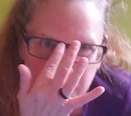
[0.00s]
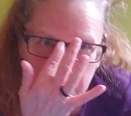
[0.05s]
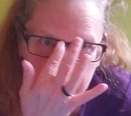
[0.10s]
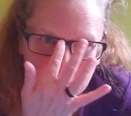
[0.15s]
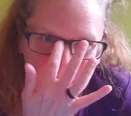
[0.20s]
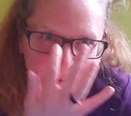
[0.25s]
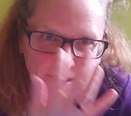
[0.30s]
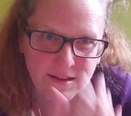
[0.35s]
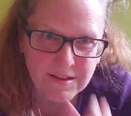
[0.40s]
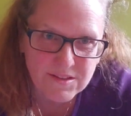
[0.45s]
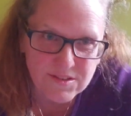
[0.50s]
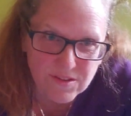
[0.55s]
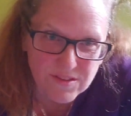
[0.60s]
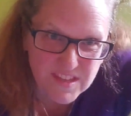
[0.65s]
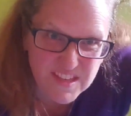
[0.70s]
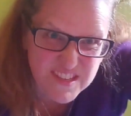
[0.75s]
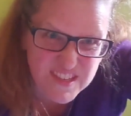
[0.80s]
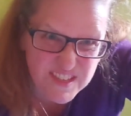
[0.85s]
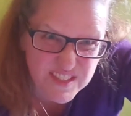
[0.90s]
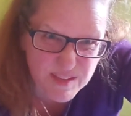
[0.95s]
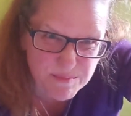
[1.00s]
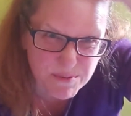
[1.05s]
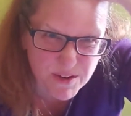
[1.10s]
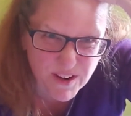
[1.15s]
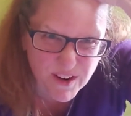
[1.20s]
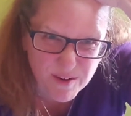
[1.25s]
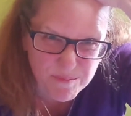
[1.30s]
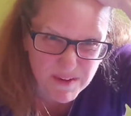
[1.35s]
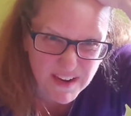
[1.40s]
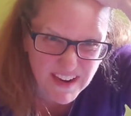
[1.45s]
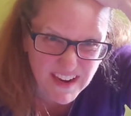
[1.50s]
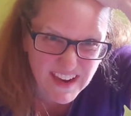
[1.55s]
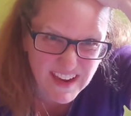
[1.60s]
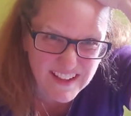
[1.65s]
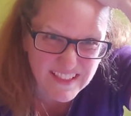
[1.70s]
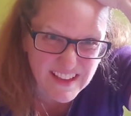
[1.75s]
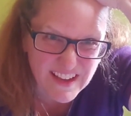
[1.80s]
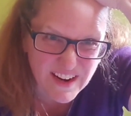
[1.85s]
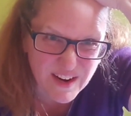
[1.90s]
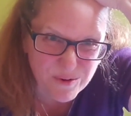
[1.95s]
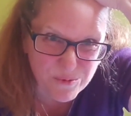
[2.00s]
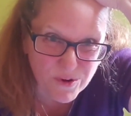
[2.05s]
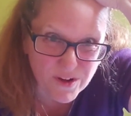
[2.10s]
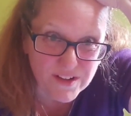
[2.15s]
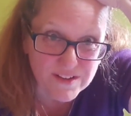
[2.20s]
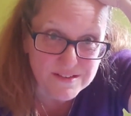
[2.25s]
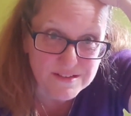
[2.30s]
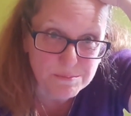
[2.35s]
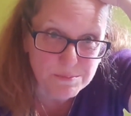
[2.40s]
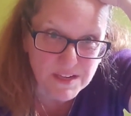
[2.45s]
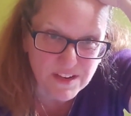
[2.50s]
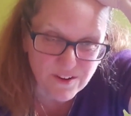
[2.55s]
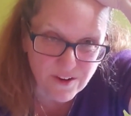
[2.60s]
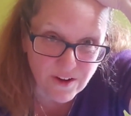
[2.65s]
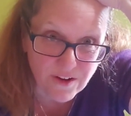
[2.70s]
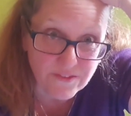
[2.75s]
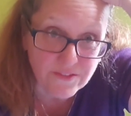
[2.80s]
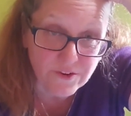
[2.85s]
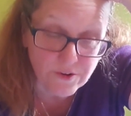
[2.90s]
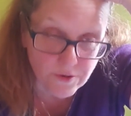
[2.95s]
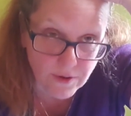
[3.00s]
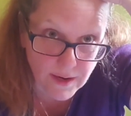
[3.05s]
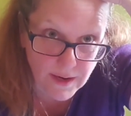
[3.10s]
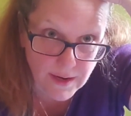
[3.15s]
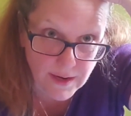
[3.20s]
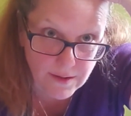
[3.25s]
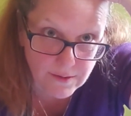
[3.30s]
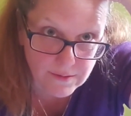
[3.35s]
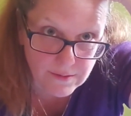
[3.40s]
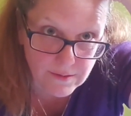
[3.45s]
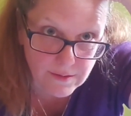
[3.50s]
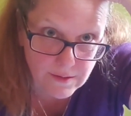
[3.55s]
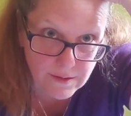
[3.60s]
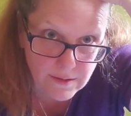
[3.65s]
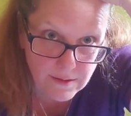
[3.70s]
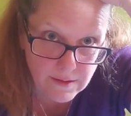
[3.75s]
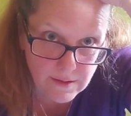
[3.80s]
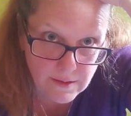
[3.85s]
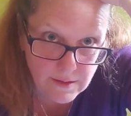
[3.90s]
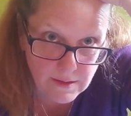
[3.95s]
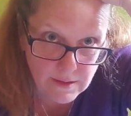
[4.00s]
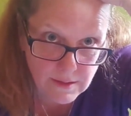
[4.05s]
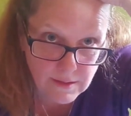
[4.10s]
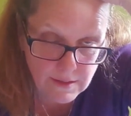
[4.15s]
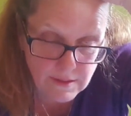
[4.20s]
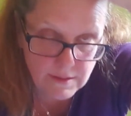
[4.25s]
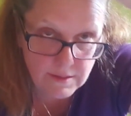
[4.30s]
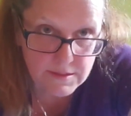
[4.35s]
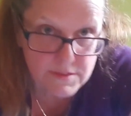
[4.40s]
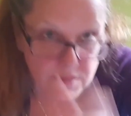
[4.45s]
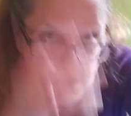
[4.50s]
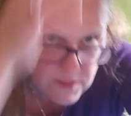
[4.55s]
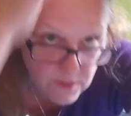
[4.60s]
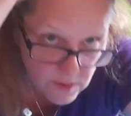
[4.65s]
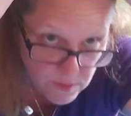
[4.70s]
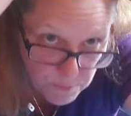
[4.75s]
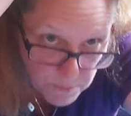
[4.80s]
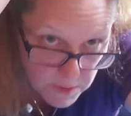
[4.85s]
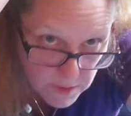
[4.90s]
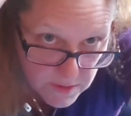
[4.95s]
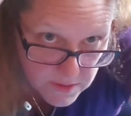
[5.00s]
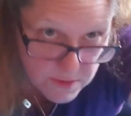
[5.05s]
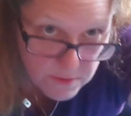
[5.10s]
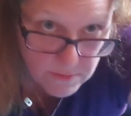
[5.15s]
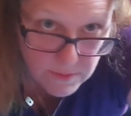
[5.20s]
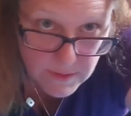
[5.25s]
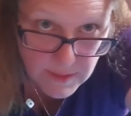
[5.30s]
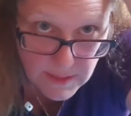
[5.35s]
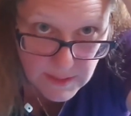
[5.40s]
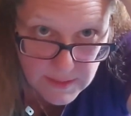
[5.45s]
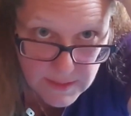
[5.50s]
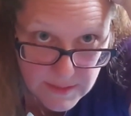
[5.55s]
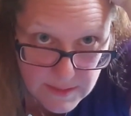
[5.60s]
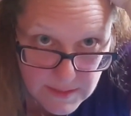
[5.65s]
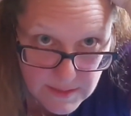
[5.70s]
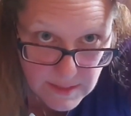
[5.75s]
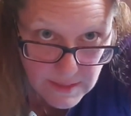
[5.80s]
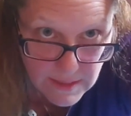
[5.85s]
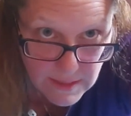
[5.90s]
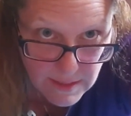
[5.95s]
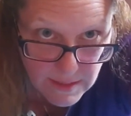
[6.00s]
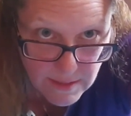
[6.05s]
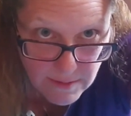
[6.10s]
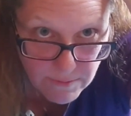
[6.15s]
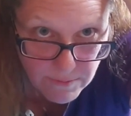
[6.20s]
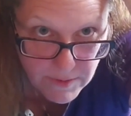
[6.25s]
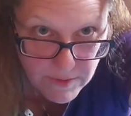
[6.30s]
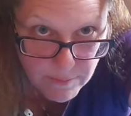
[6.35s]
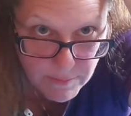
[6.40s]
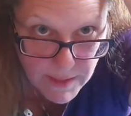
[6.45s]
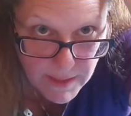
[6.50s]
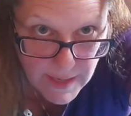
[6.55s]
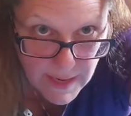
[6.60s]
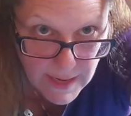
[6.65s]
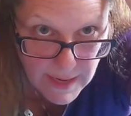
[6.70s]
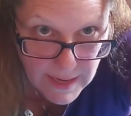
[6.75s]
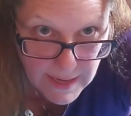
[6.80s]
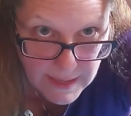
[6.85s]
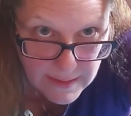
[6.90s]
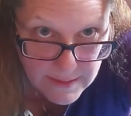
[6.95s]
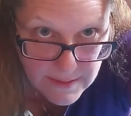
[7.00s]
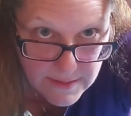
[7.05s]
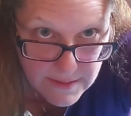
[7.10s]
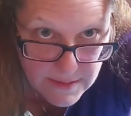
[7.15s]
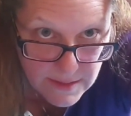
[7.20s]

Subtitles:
So this is the part of my head that I want to be on the ground. So I don't want to do this with my hands.